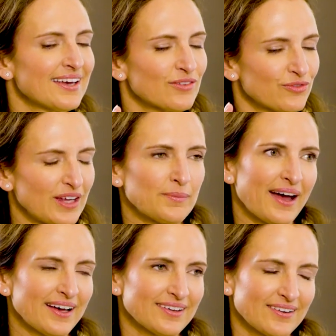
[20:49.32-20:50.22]

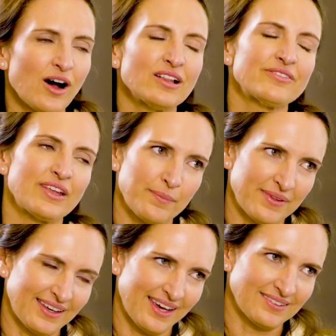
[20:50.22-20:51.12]
feedback, all of them
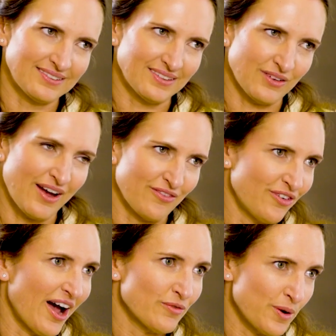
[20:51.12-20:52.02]
that have
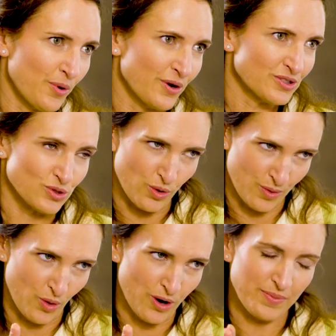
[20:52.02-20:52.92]
5 reports or more,